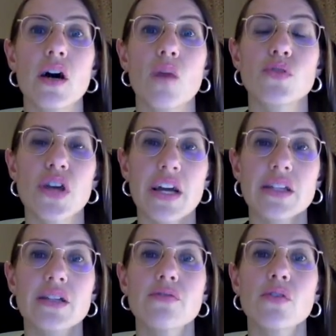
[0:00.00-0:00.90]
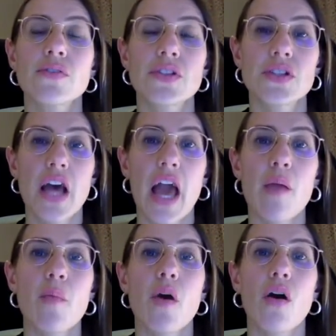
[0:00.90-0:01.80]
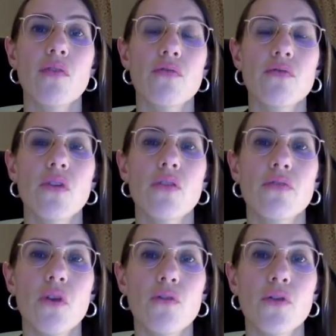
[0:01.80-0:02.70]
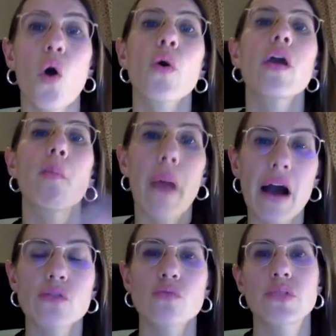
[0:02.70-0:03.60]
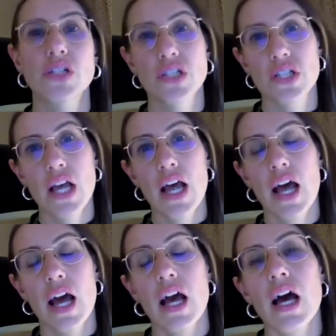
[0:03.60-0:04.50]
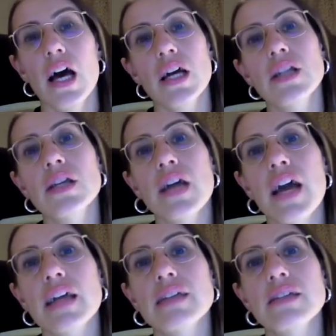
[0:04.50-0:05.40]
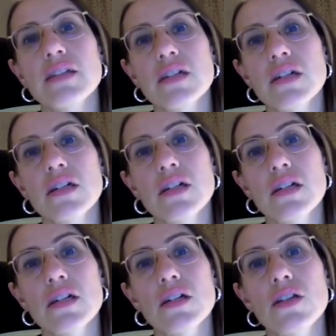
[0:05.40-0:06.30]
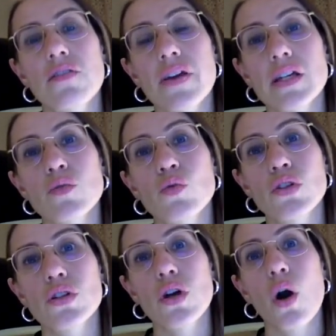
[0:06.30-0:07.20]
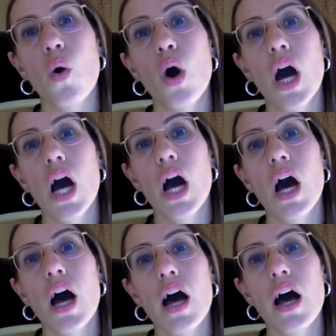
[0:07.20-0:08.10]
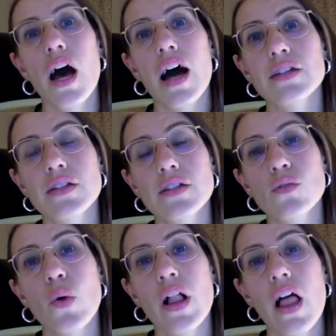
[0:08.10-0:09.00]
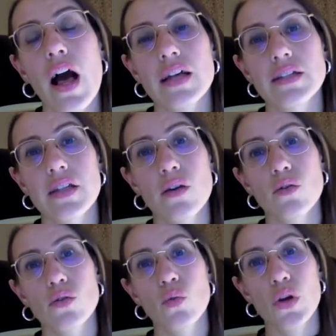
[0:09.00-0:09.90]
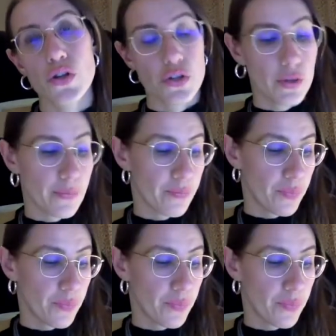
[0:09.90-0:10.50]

objective, with this aim of going back to Britain in case the things wouldn't go as well as they wished.